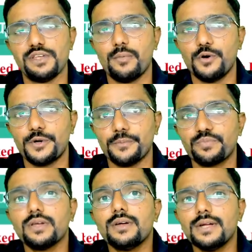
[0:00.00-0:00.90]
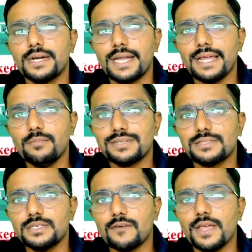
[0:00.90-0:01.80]
amount.
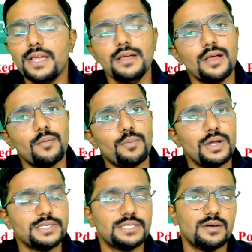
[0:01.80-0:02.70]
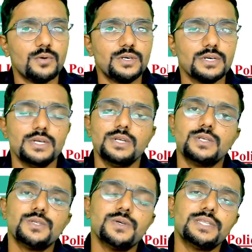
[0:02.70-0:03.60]
10% of the policy amount.
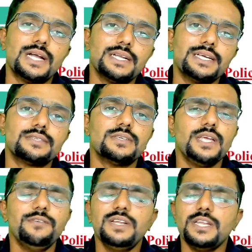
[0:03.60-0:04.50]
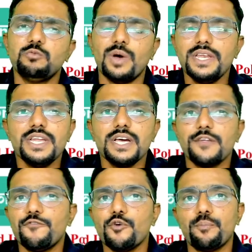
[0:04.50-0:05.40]
So in that case, even in 1 year,
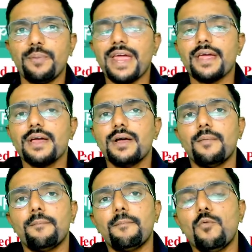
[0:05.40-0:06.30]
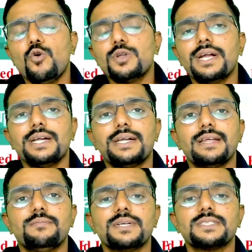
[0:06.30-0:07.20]
if you pay more than
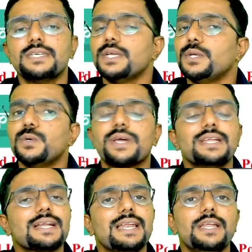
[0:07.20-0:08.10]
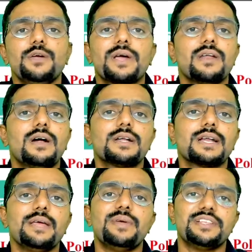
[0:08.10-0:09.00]
10%, you cannot
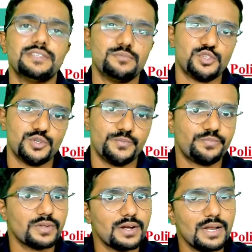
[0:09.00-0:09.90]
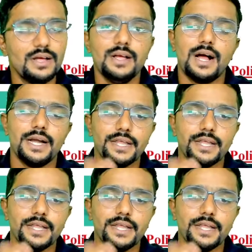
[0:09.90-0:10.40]
claim exemption. Clear? And